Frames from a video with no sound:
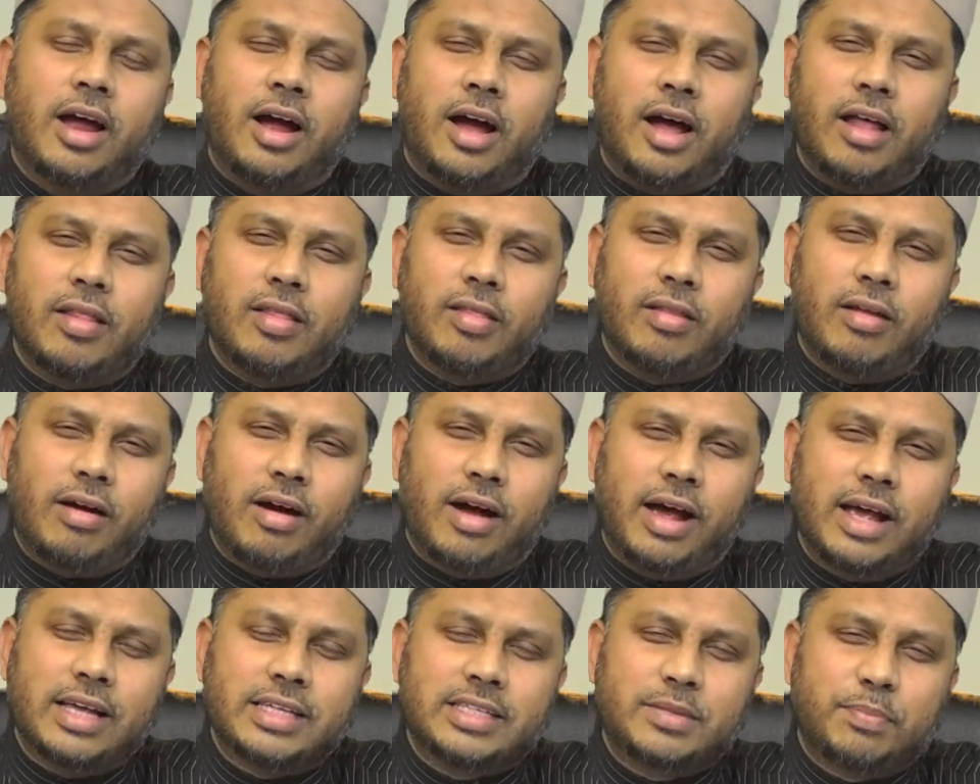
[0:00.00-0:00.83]
Allah
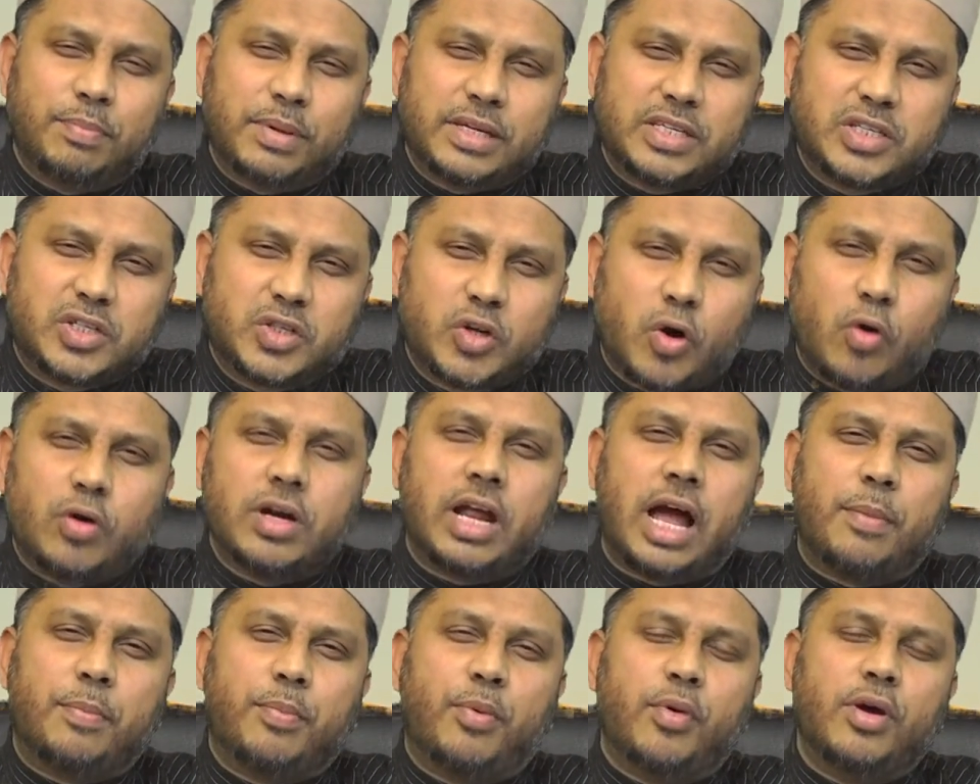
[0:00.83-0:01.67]
has bestowed
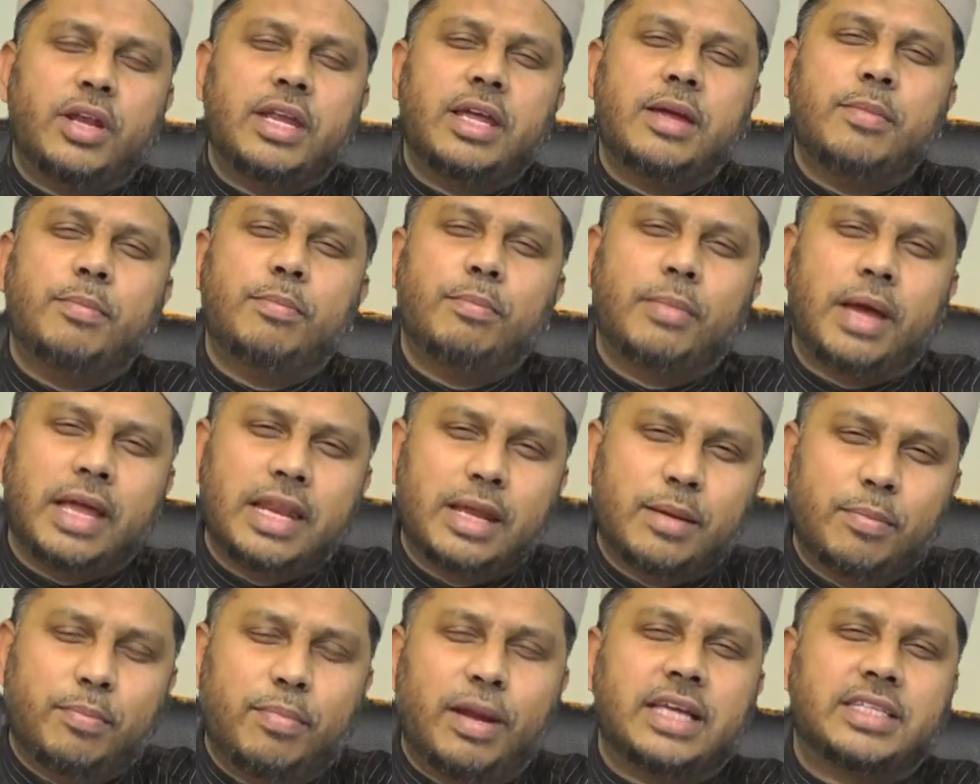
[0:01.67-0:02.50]
upon him
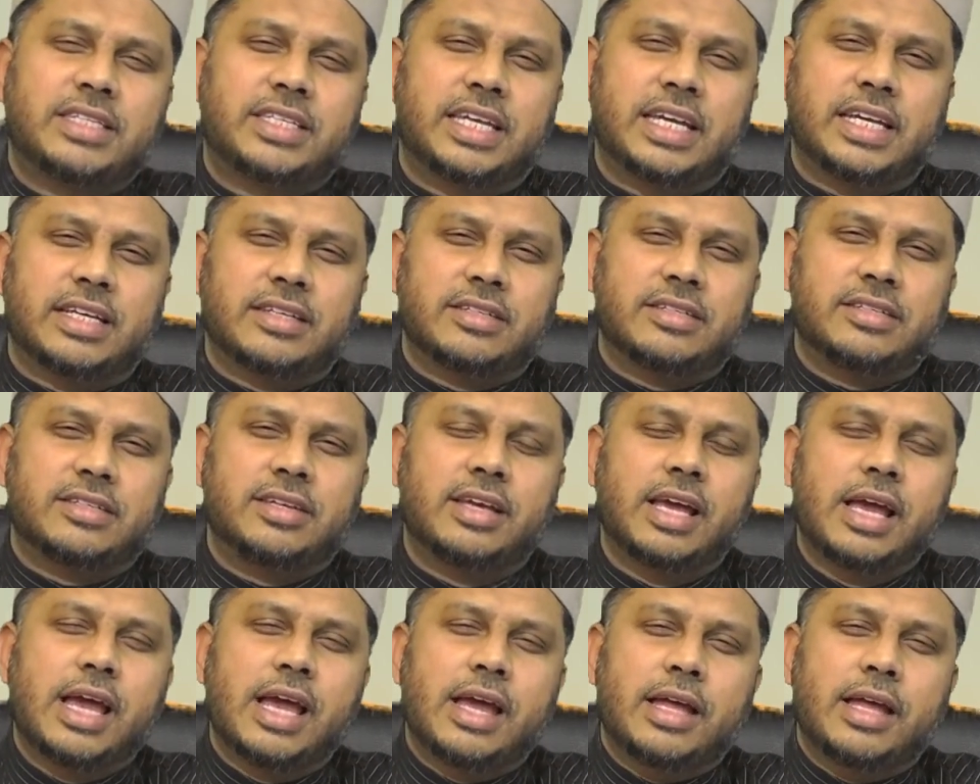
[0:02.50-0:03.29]
many blessings.